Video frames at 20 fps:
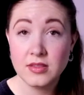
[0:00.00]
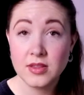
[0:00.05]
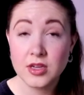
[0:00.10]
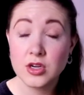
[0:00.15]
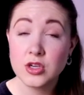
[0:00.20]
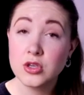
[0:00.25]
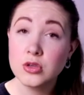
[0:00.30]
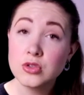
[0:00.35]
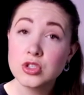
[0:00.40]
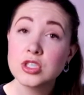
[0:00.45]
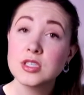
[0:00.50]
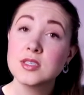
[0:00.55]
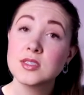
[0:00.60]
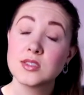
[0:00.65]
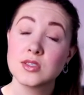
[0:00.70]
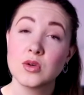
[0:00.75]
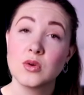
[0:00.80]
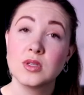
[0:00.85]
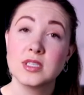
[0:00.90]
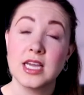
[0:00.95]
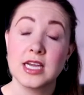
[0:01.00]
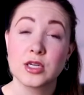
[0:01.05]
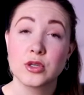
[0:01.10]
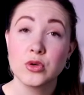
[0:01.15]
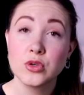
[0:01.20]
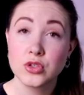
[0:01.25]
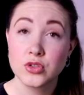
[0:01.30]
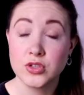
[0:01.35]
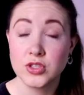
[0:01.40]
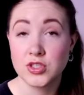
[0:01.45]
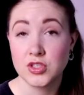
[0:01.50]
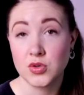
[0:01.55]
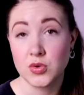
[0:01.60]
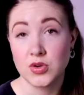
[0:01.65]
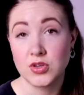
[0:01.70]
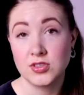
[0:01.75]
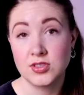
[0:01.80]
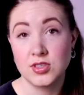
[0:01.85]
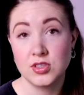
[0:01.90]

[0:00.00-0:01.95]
they're usually sold at grocery stores.